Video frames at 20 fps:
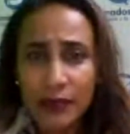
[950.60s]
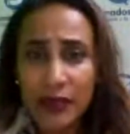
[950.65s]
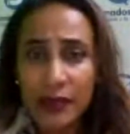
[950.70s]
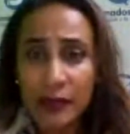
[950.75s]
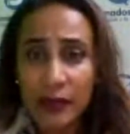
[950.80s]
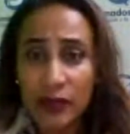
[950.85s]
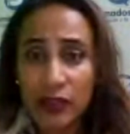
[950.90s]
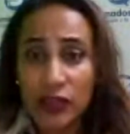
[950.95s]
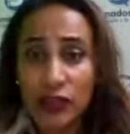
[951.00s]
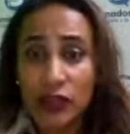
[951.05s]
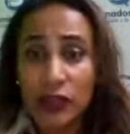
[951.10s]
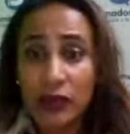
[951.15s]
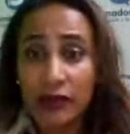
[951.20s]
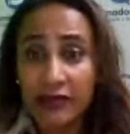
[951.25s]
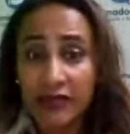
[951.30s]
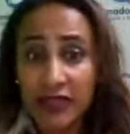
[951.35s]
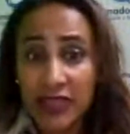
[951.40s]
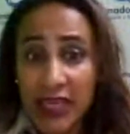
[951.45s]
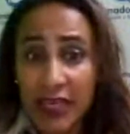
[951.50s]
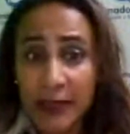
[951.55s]
is
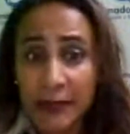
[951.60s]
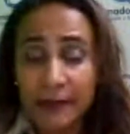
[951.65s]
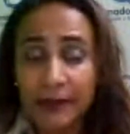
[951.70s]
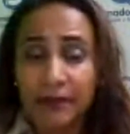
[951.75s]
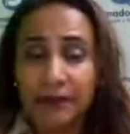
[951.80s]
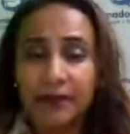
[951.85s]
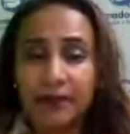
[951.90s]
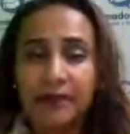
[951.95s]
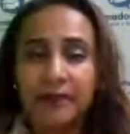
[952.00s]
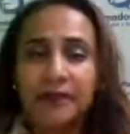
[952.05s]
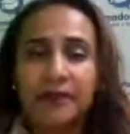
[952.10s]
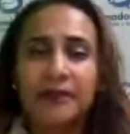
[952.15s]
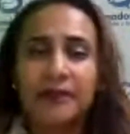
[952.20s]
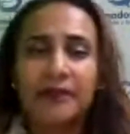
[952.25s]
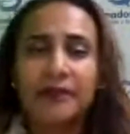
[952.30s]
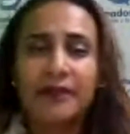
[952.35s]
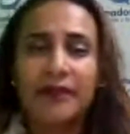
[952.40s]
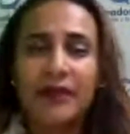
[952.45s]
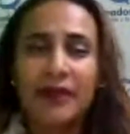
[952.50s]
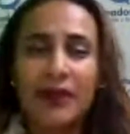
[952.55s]
preposition of time.
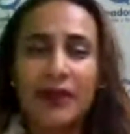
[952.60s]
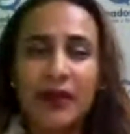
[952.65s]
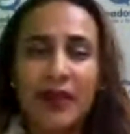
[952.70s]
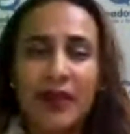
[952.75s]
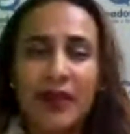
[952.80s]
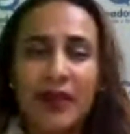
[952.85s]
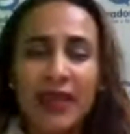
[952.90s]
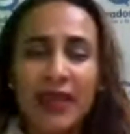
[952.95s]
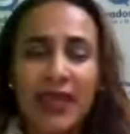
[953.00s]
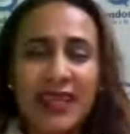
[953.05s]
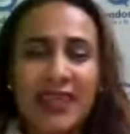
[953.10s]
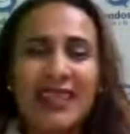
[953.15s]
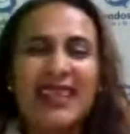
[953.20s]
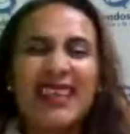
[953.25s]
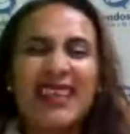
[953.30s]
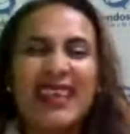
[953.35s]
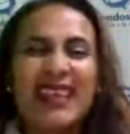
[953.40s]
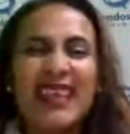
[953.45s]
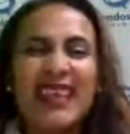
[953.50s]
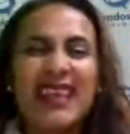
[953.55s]

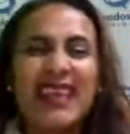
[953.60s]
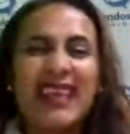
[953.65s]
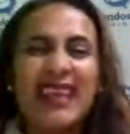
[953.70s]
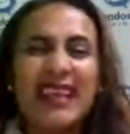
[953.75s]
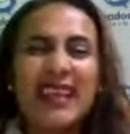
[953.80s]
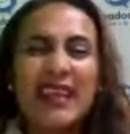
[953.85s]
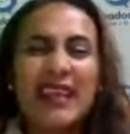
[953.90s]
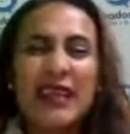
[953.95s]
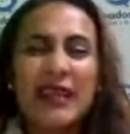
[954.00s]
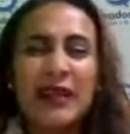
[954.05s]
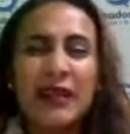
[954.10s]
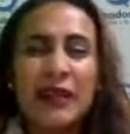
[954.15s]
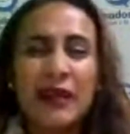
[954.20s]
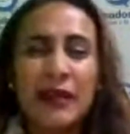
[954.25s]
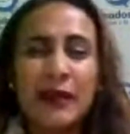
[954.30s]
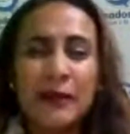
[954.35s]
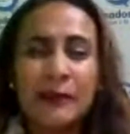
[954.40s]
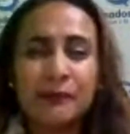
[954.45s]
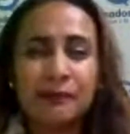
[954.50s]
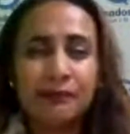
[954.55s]
Okay.
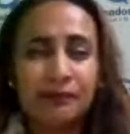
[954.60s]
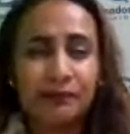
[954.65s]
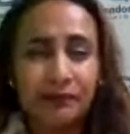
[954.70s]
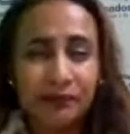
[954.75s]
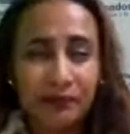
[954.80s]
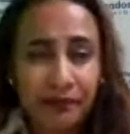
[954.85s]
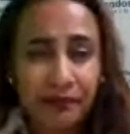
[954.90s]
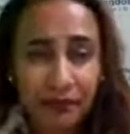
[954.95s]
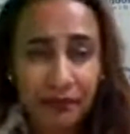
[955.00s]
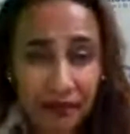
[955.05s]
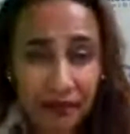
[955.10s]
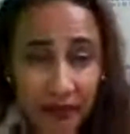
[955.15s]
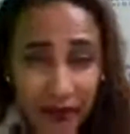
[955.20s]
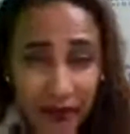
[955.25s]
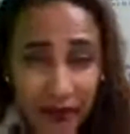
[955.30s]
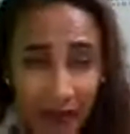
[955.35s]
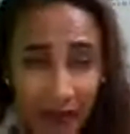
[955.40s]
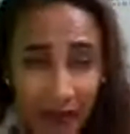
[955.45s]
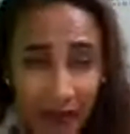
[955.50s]
The